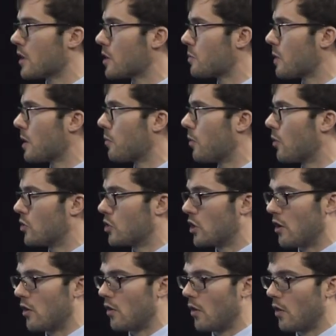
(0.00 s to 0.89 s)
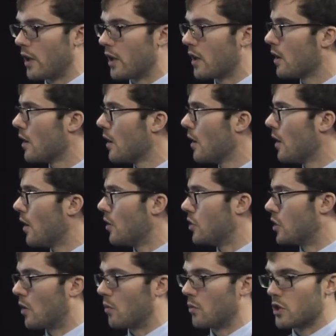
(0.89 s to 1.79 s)
people generally
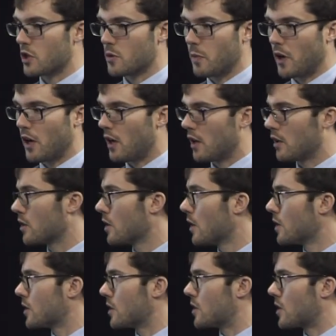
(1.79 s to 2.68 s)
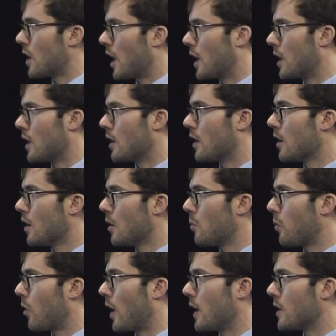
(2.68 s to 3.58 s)
don't respond to tiny
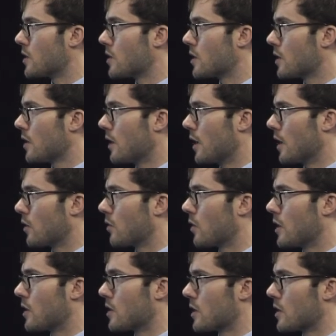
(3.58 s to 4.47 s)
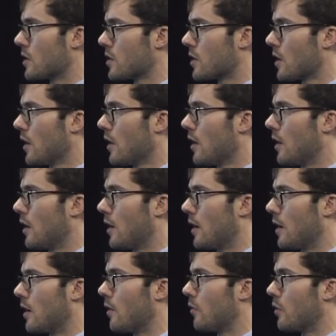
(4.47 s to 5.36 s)
price increases
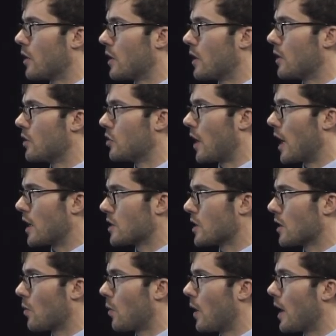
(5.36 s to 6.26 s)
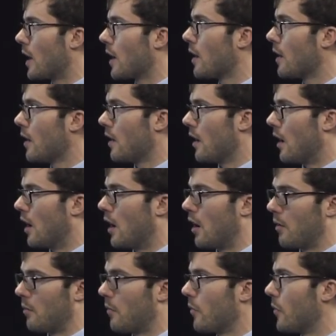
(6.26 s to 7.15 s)
in a very drastic way,
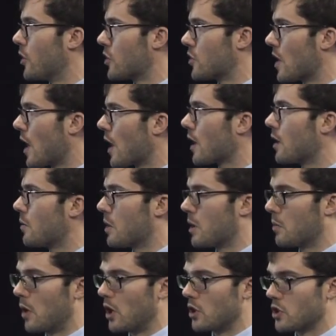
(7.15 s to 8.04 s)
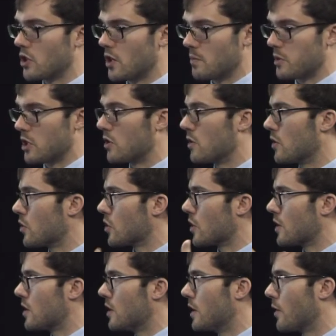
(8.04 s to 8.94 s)
there's not going to be much
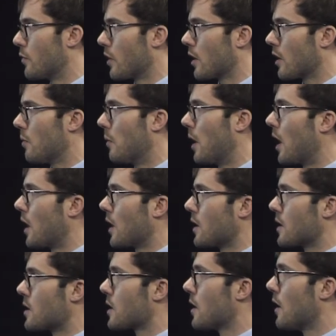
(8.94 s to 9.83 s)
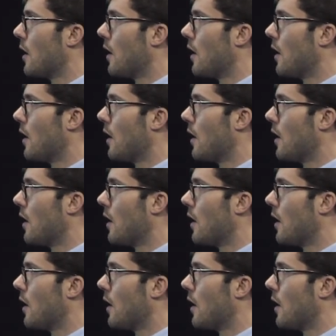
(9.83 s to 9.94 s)
substitution to different commodities.